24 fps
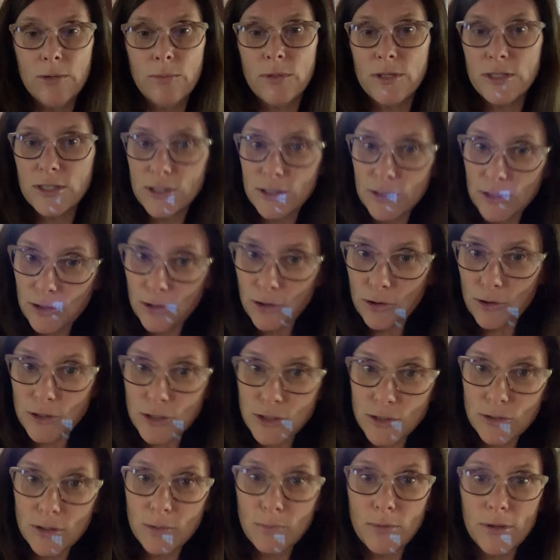We still
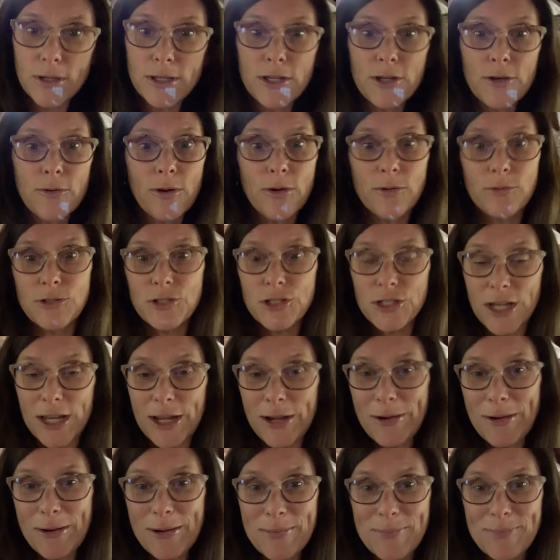encourage you to bring your own
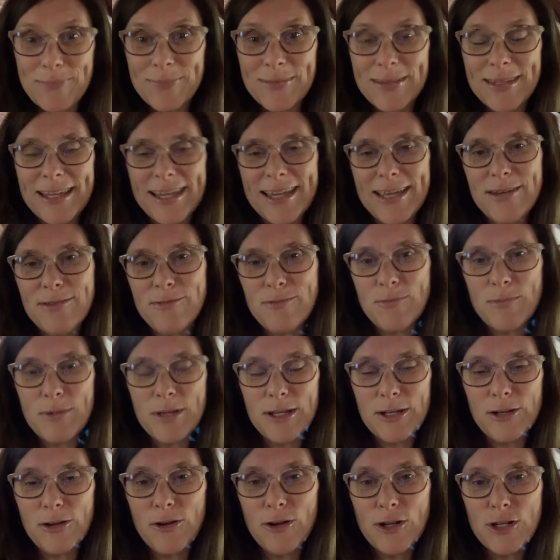chair, and we
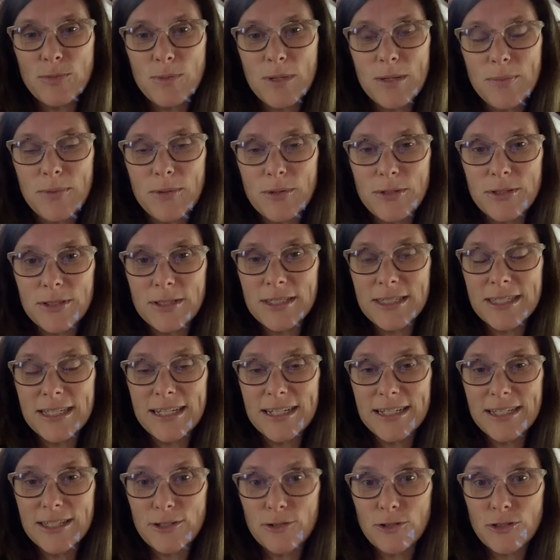encourage people to
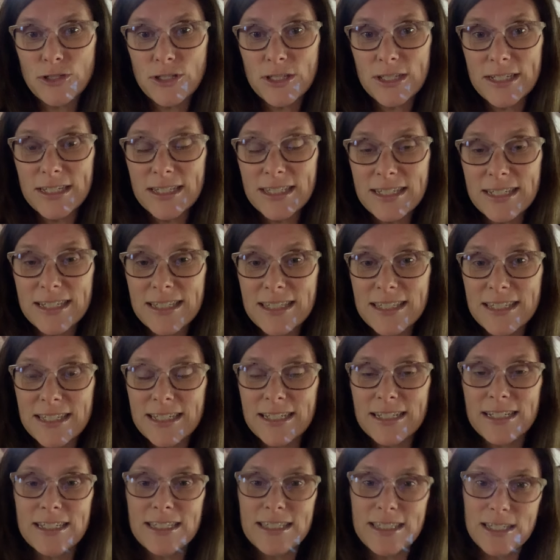sit socially distanced
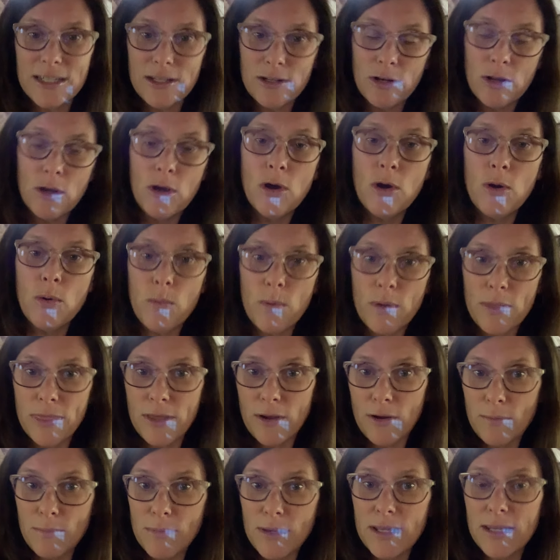and to sit with
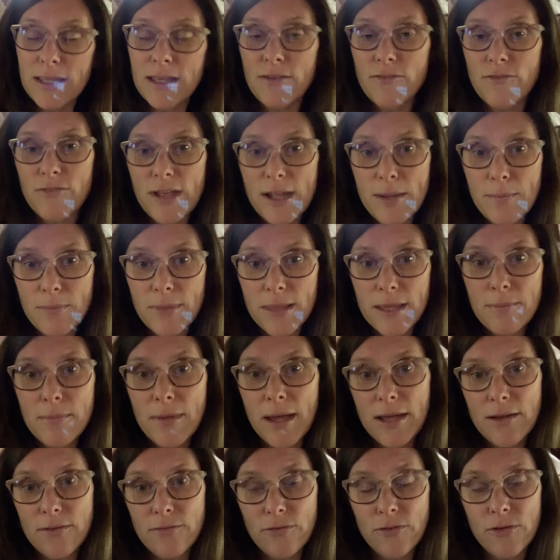their immediate family,
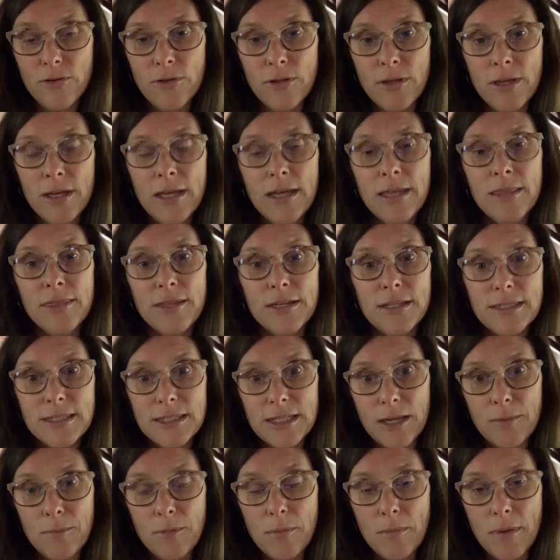mindful that
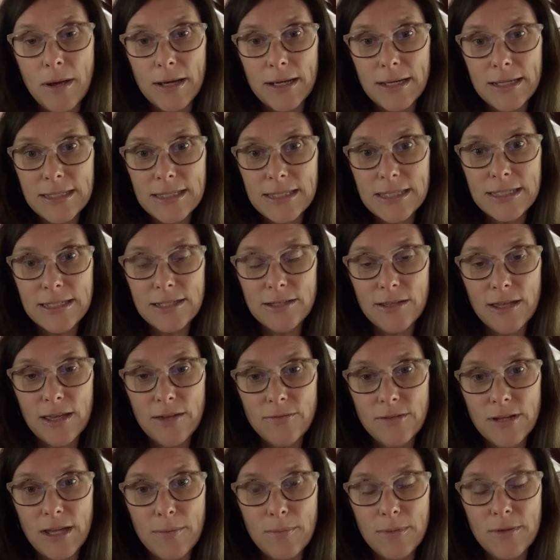some among us still have
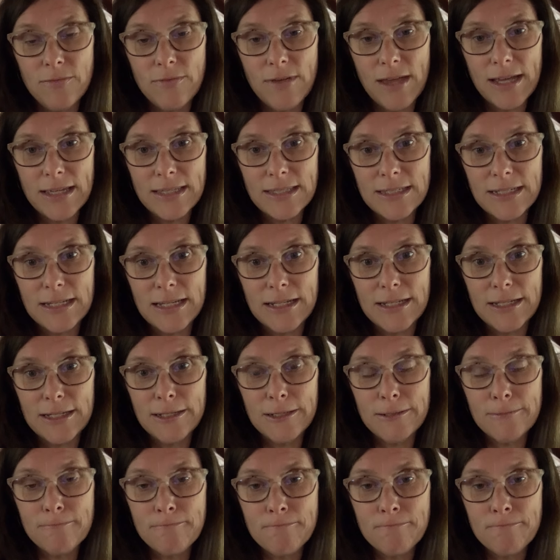not been vaccinated.